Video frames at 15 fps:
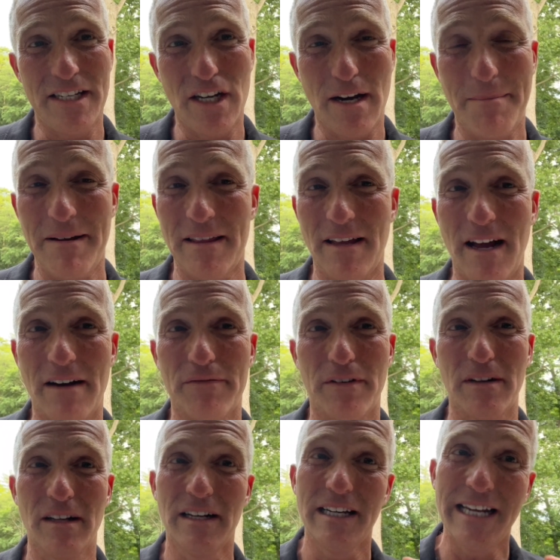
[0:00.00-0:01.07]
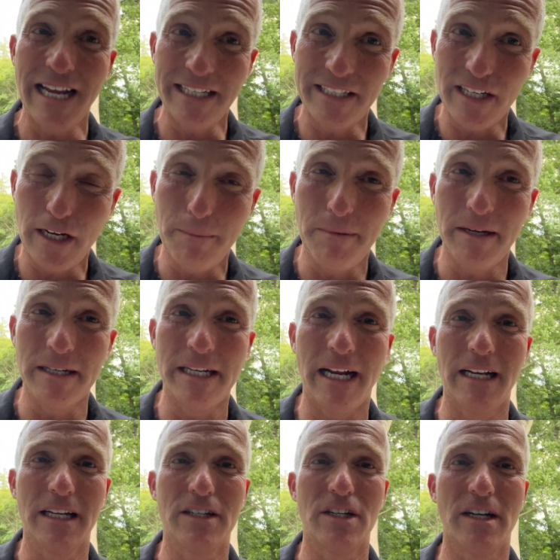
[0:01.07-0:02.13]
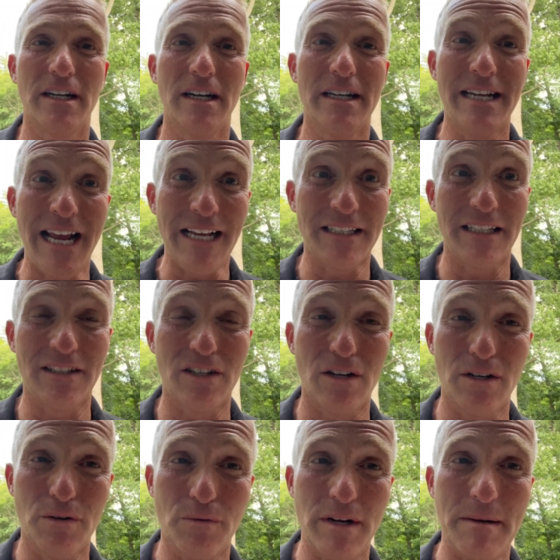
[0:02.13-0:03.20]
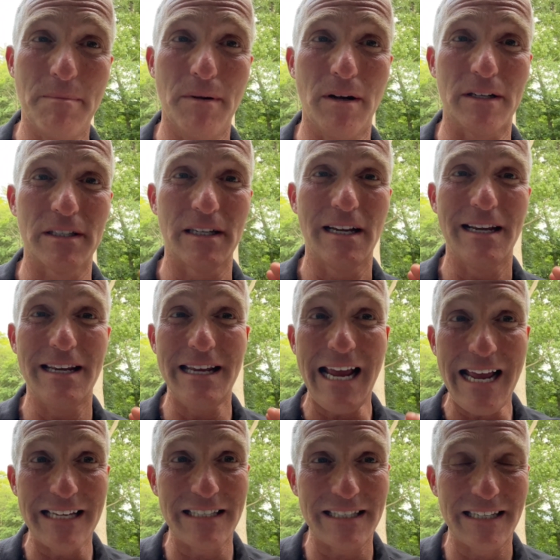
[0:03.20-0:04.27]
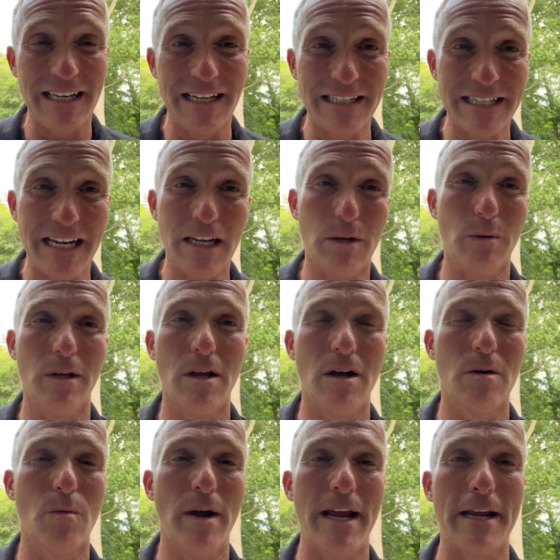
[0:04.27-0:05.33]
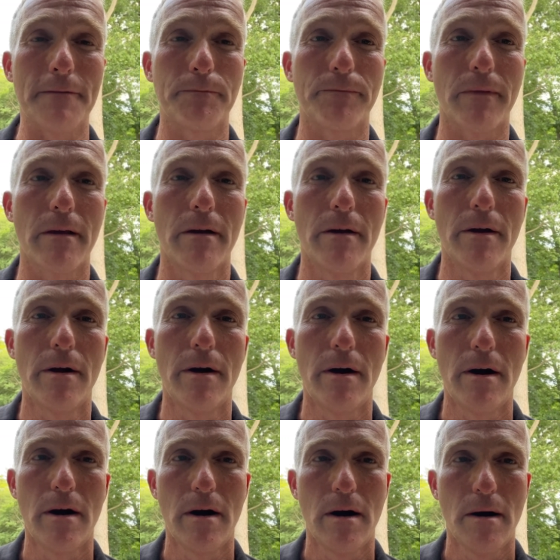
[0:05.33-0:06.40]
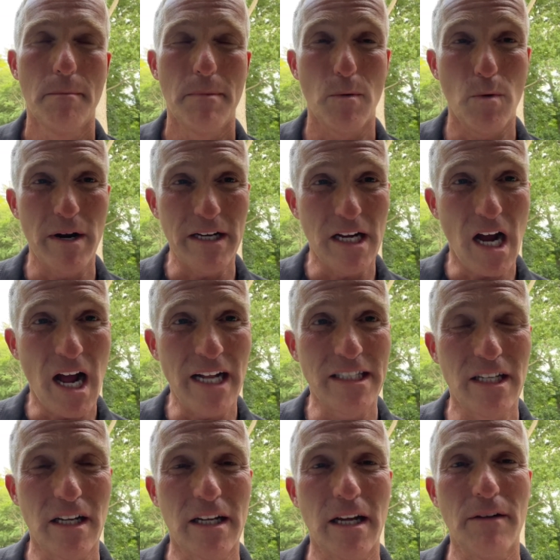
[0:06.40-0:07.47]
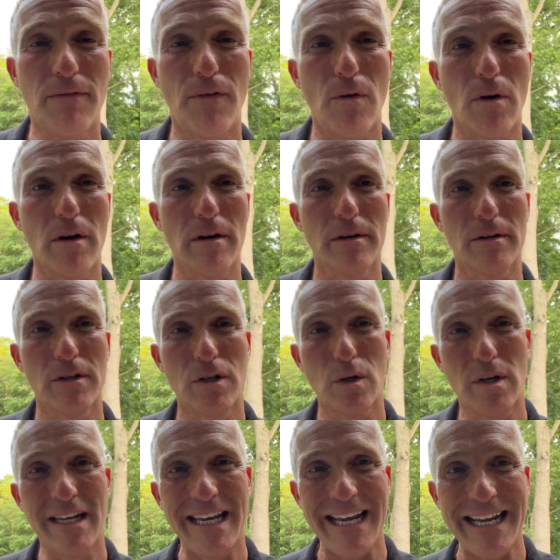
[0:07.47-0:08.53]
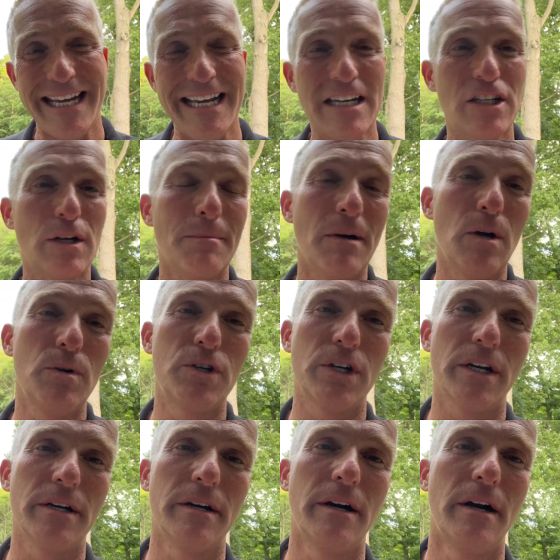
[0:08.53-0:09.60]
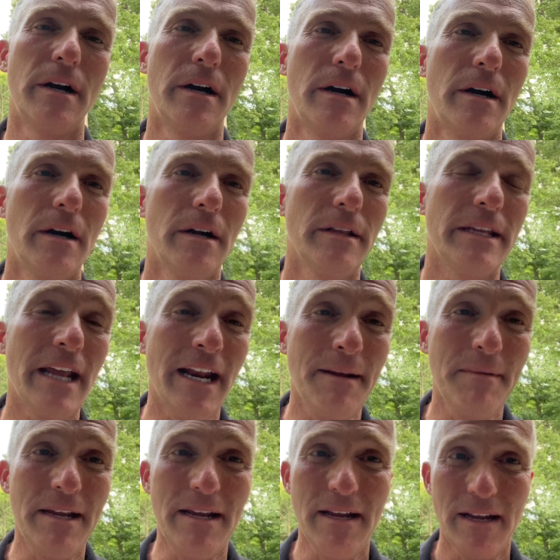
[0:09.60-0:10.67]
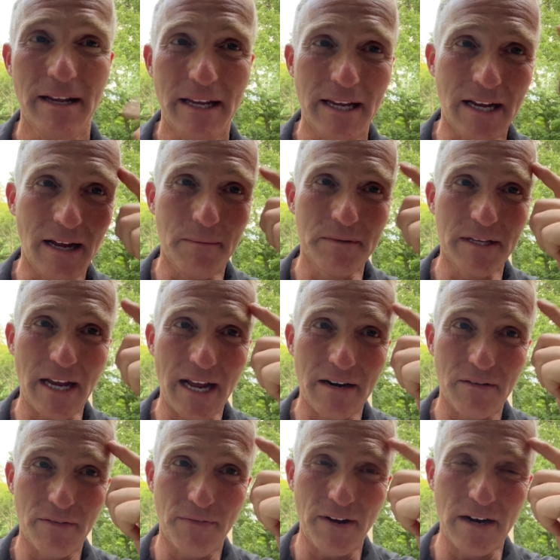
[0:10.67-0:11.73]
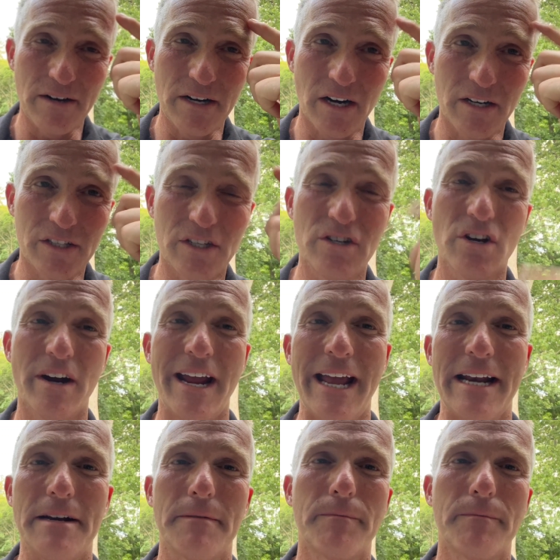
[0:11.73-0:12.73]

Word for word: you can be thoughtful. Yes, you can be intelligent. Yes, it's good to read books. Yes, it'll take you a long way. But what God's looking for to kick into motion, the enemy, he comes at the fiery darts in your head.